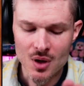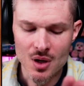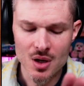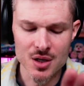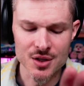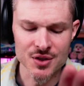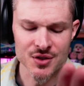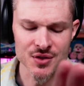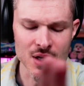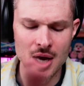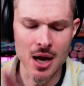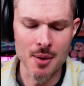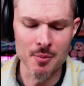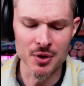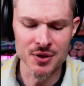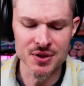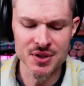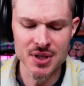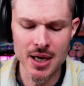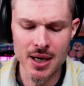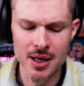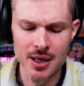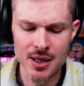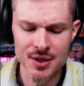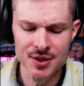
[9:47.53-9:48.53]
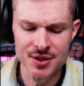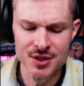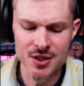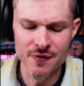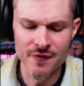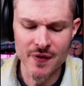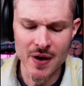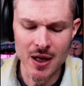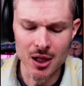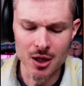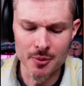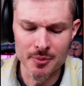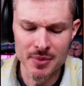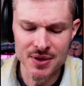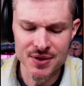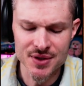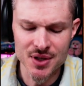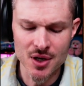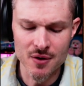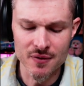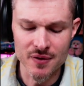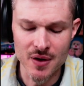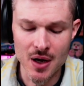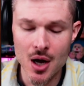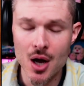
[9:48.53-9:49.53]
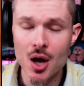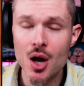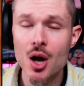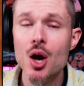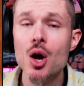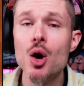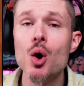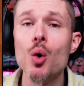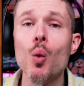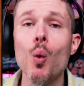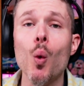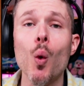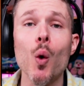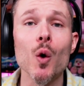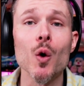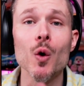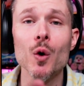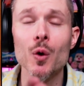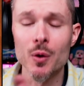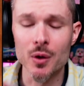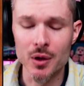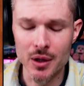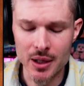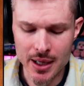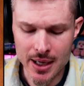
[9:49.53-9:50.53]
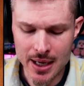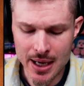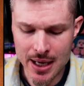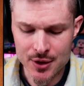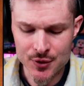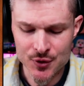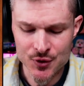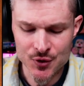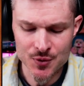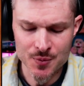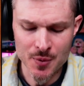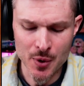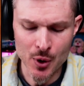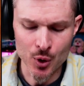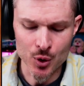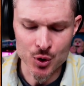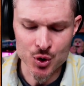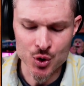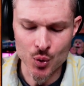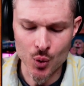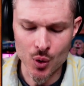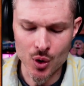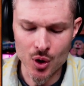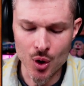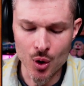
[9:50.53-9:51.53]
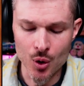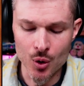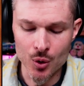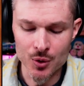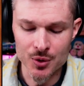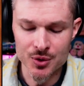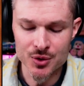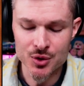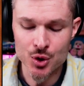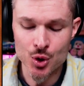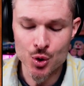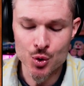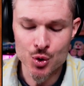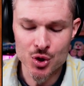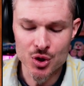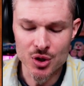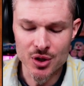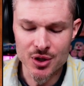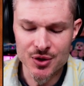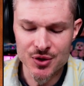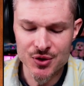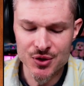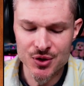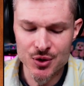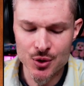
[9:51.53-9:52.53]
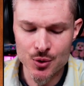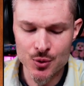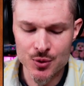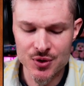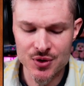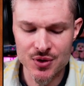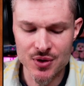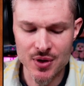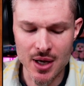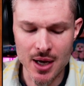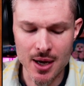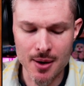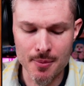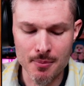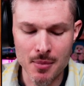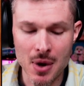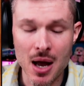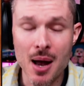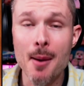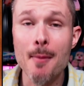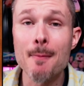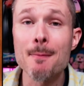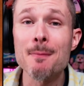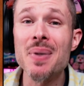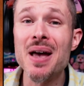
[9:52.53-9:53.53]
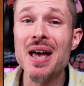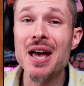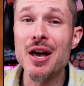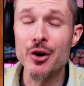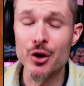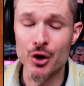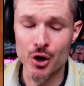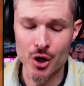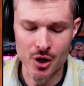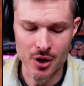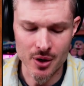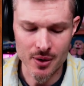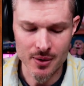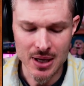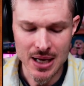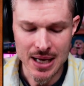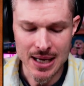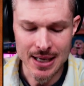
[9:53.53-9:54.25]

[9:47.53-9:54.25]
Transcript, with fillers: A simultaneous development of worldly and spiritual goals usually suits them better,